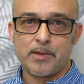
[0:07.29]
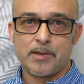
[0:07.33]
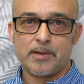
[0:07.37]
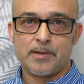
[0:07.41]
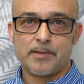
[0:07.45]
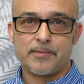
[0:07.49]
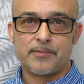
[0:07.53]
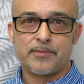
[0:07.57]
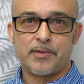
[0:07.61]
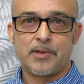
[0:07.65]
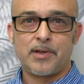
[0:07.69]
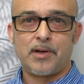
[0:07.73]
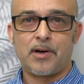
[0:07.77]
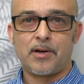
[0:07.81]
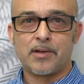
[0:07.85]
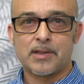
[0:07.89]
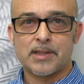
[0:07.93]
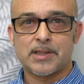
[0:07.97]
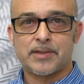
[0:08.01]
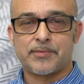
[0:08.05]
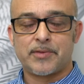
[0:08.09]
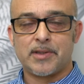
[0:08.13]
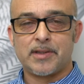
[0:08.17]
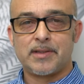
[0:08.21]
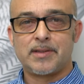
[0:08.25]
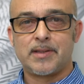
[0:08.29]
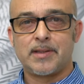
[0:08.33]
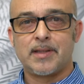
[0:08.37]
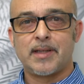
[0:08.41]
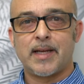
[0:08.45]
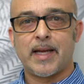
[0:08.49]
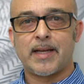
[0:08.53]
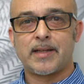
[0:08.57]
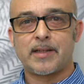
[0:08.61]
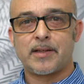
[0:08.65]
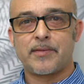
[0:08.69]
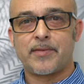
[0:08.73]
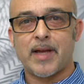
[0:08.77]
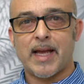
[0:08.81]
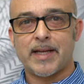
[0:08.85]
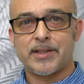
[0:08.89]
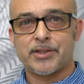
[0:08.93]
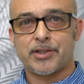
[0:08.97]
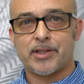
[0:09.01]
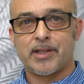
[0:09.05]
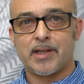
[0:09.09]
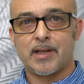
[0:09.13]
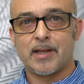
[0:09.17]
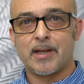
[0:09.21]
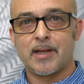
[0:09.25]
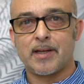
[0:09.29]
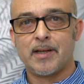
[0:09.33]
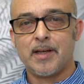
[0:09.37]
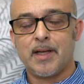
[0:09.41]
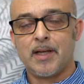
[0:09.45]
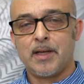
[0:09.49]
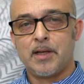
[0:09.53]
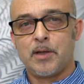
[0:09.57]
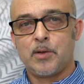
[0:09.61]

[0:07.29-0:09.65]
of Oxford Endovascular.